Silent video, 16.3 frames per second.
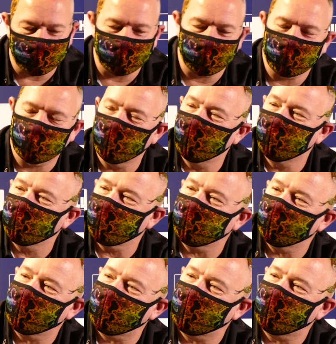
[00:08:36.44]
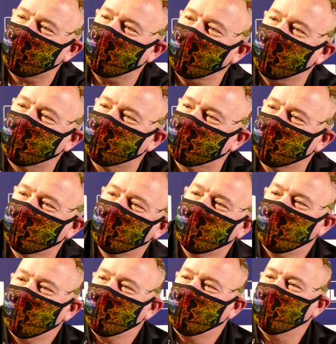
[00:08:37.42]
and just moves up and down the rankings.
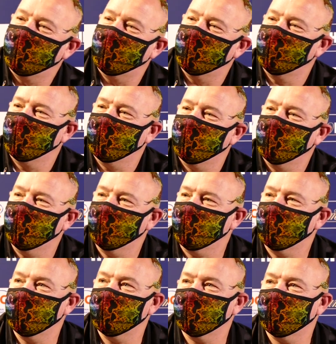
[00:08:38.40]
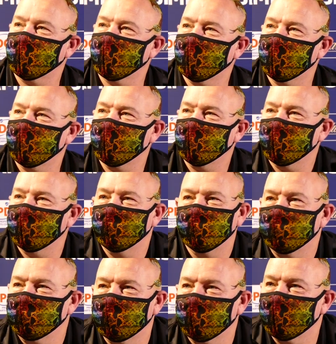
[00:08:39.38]
You know, uh, it's uh,
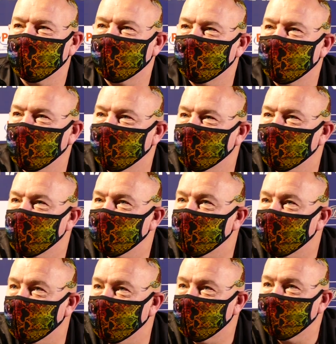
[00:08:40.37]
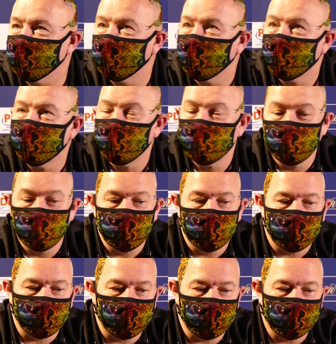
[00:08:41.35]
that's it. You know
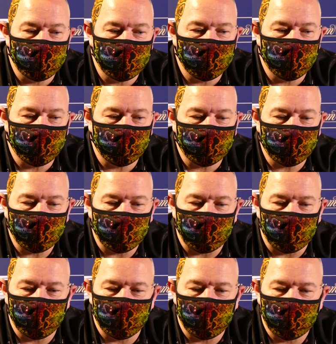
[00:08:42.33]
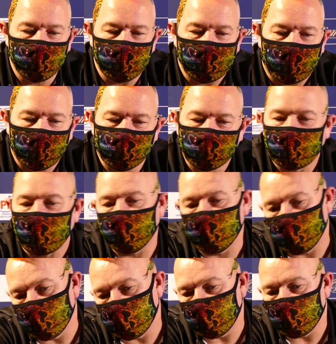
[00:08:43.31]
uh, you know, I, I was
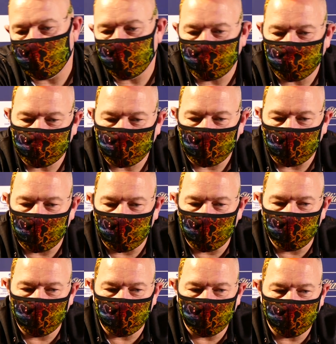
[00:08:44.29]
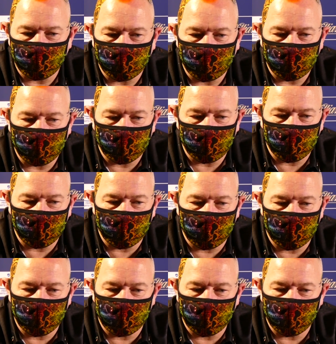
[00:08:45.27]
gutted that, you know,
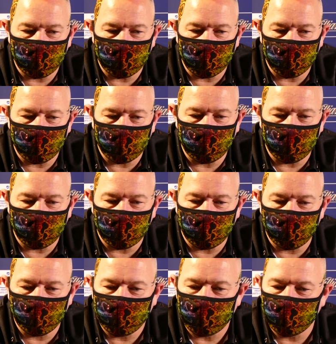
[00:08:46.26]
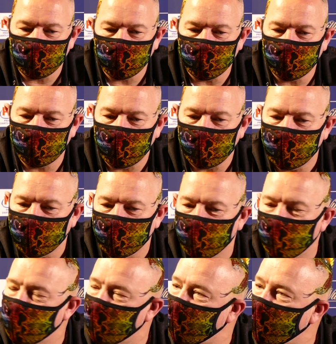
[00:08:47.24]
uh, you know, we didn't play in the
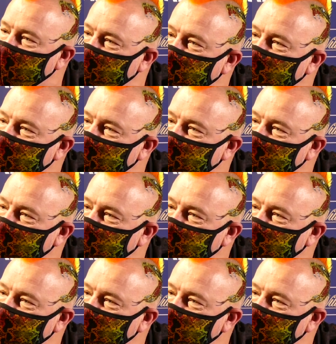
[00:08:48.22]
World Cup